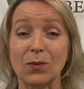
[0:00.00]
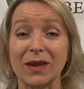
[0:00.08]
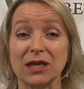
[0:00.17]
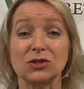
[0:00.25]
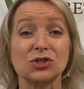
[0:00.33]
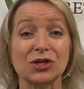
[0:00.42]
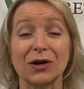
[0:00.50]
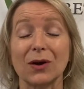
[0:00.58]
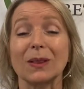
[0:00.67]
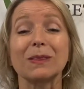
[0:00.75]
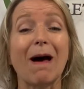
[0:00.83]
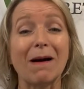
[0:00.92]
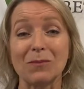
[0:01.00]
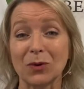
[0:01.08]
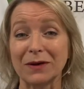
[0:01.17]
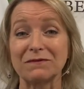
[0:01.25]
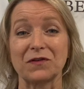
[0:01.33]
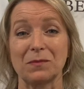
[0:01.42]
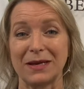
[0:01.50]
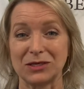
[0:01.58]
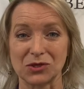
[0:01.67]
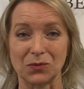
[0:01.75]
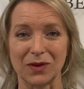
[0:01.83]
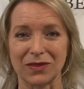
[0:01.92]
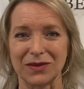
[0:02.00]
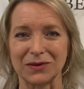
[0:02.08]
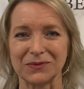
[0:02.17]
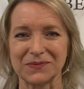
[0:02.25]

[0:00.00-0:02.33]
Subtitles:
we can share a lot more information with you.